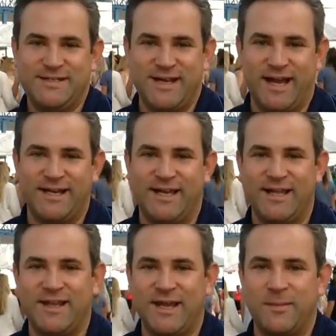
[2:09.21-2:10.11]
tonight
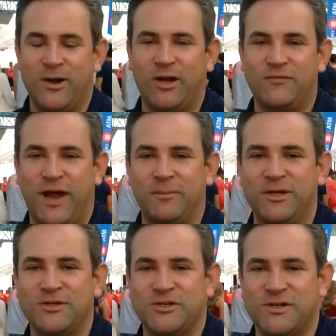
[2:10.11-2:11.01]
in the American
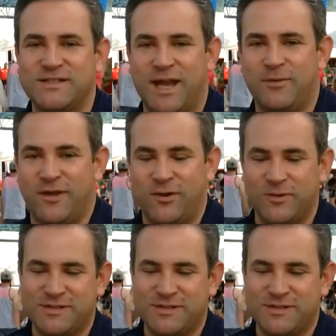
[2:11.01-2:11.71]
Family Insurance Amphitheater.